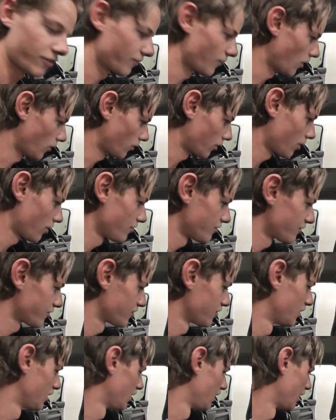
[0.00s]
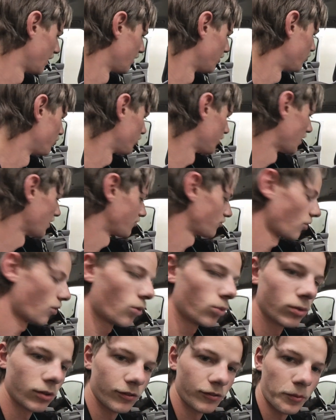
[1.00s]
Velcros and do that to
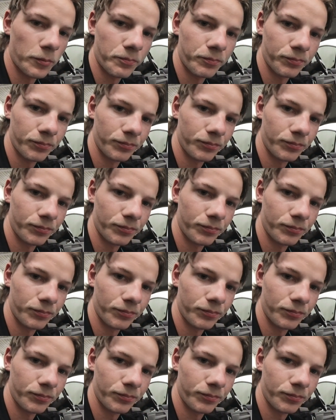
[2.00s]
all of them.